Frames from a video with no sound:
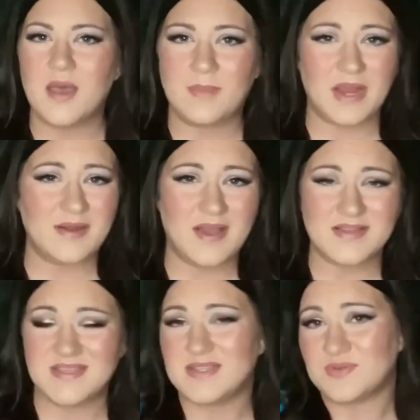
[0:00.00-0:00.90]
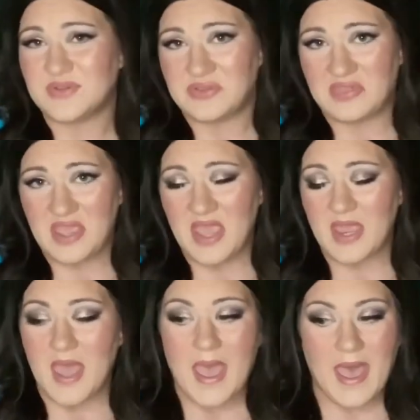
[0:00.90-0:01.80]
Paradoxia is a real
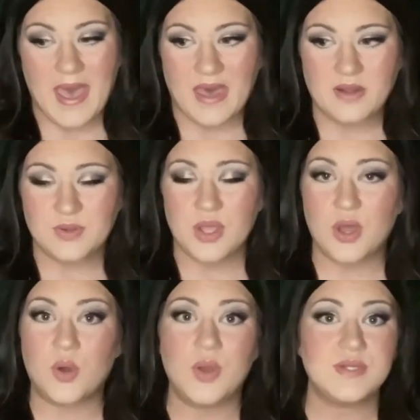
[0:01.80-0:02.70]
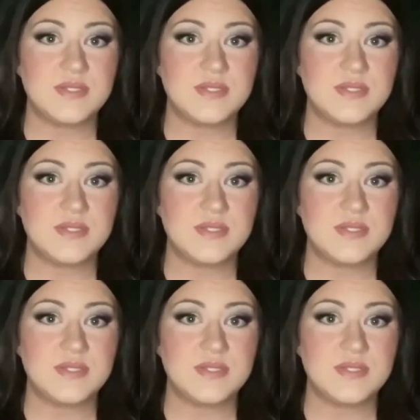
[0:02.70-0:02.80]
thing. I don't know.